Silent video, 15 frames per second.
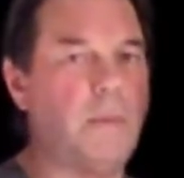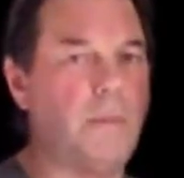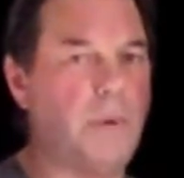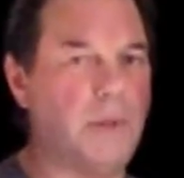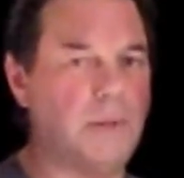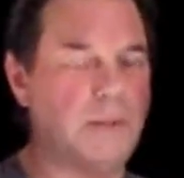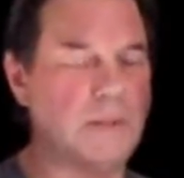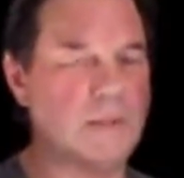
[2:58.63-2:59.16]

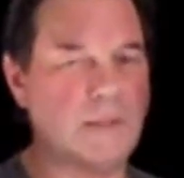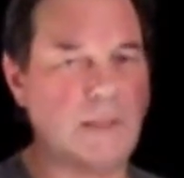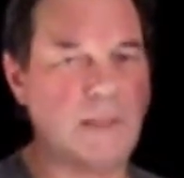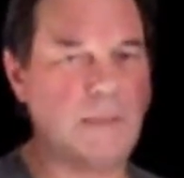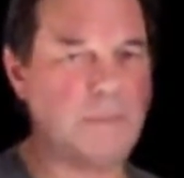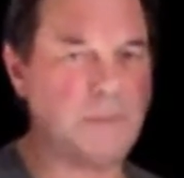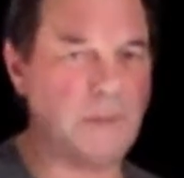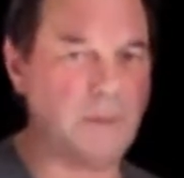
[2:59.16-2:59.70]
but this
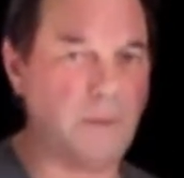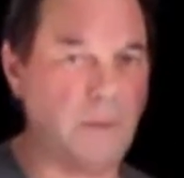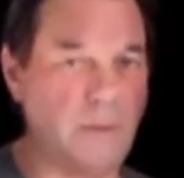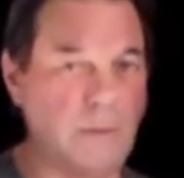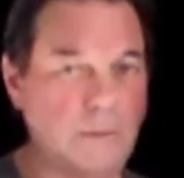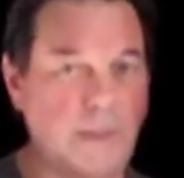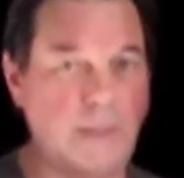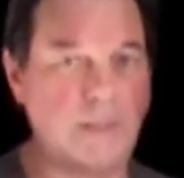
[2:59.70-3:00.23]
keeps it
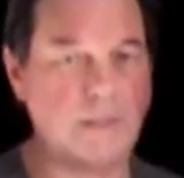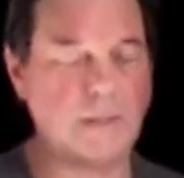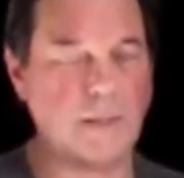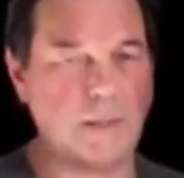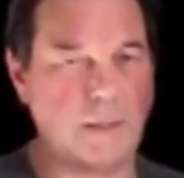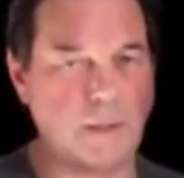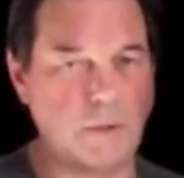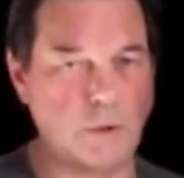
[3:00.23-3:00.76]
all
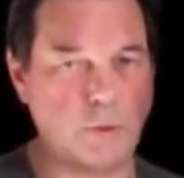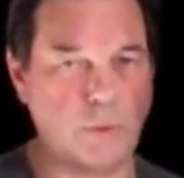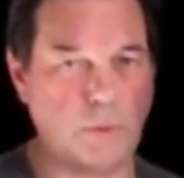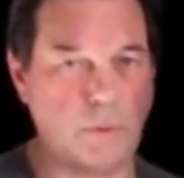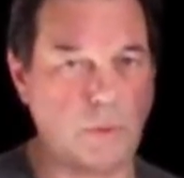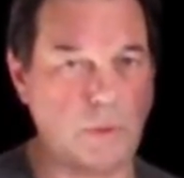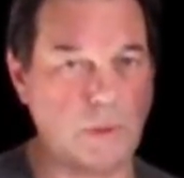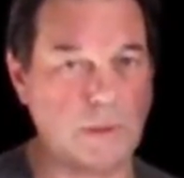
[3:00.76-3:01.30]
nicely
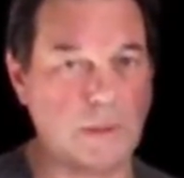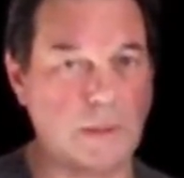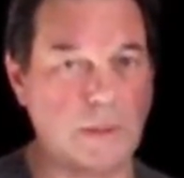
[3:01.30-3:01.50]
controlled